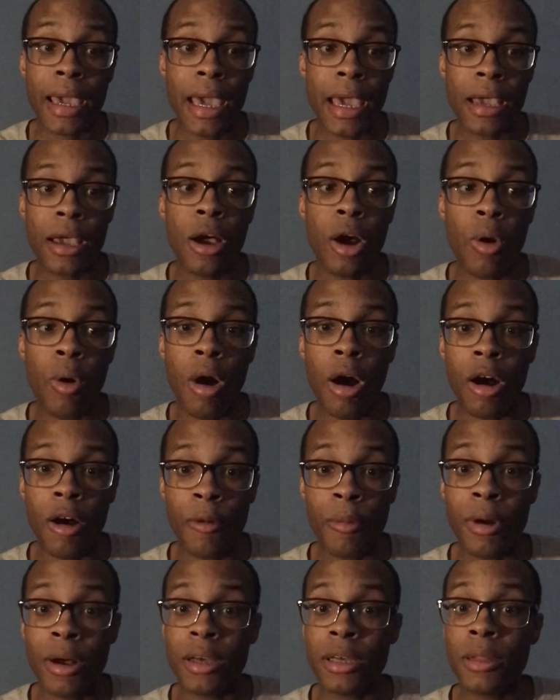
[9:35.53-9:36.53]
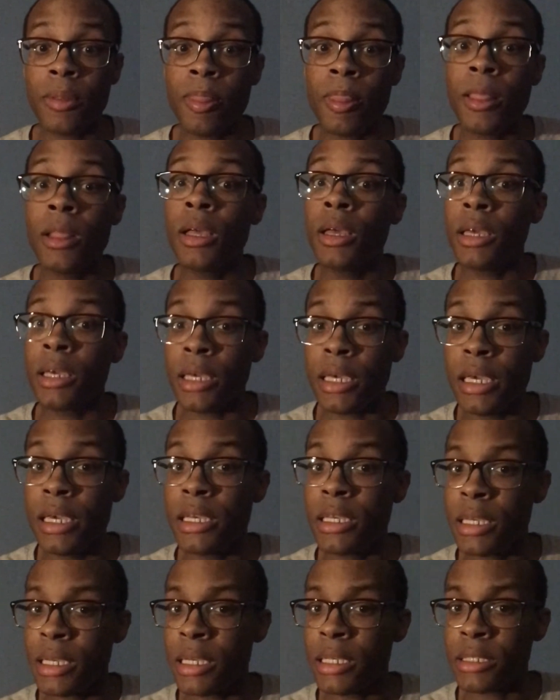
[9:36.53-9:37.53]
go off, but
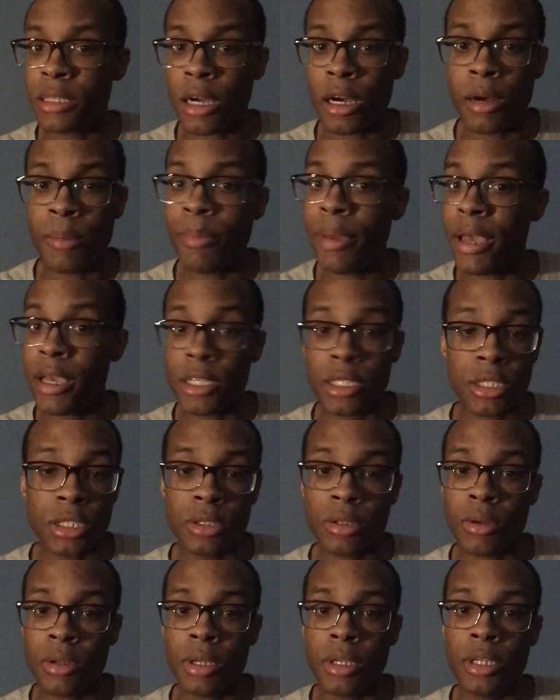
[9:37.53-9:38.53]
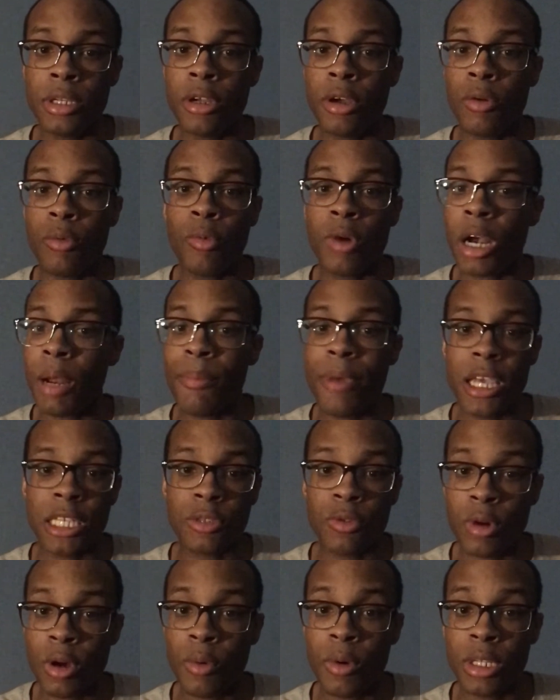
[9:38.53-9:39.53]
he is our best, one of our best
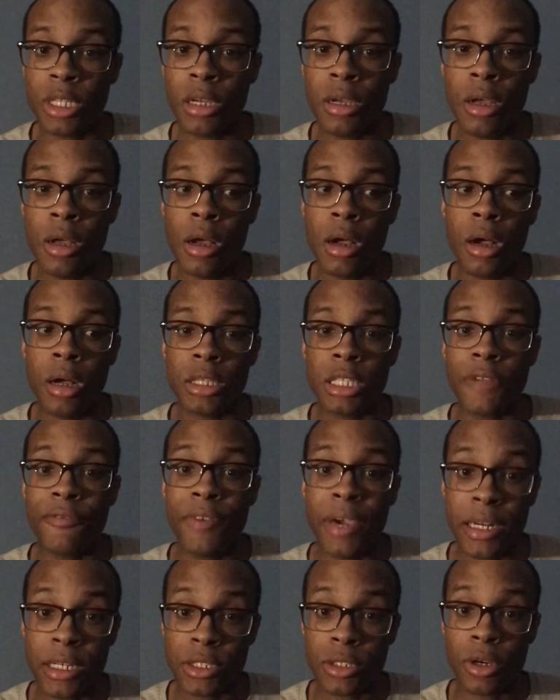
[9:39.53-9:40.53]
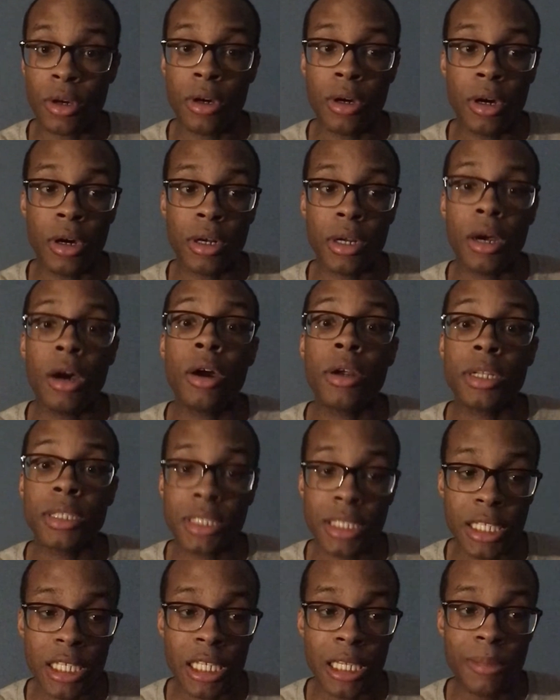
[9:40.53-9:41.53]
one defenders on the
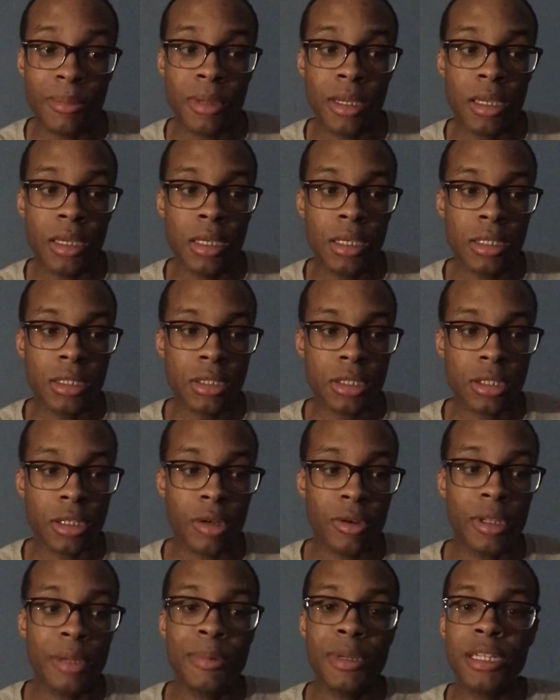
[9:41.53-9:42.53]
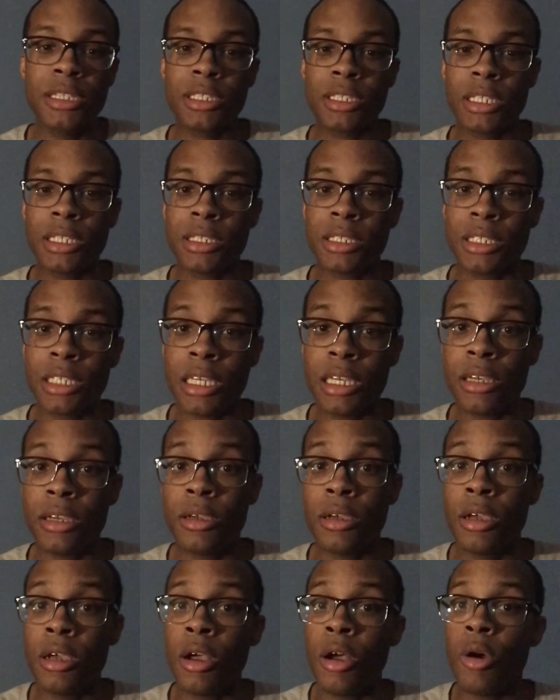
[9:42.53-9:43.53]
team. So it'll be interesting to see
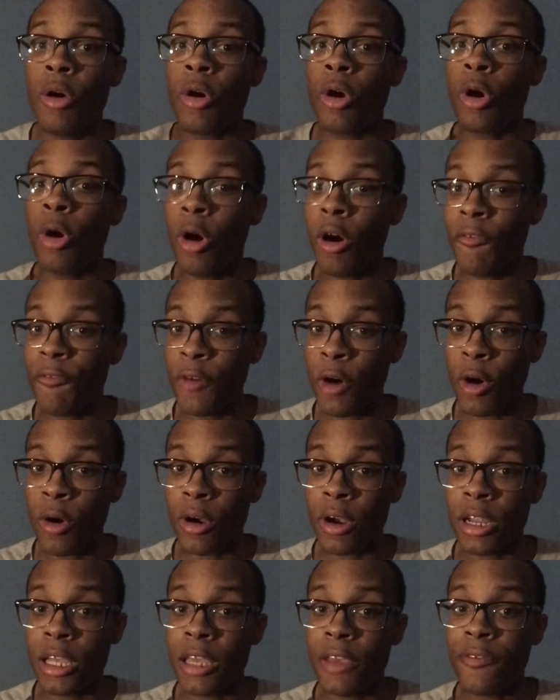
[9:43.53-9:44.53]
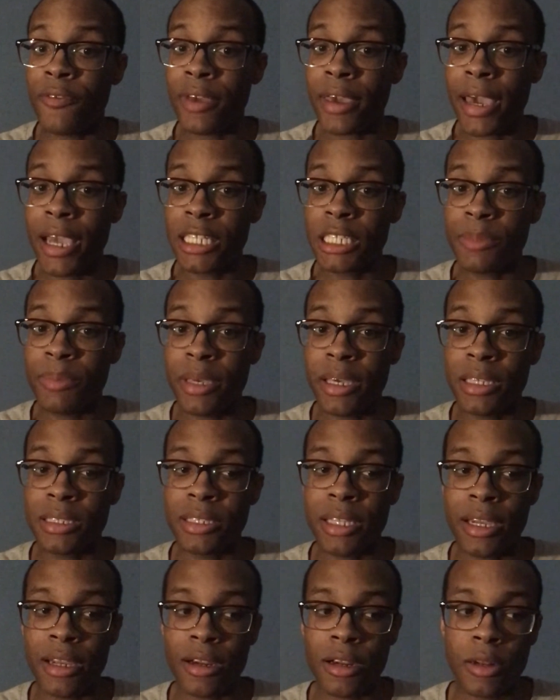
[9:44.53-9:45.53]
going forward if KCP is
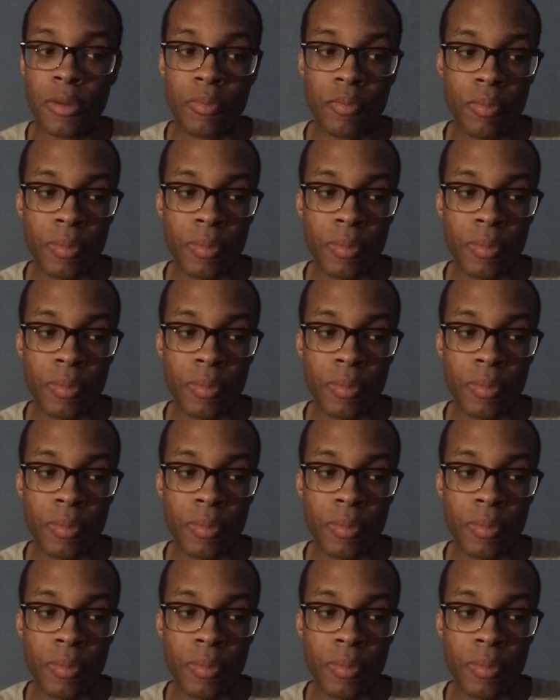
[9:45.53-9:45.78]
there.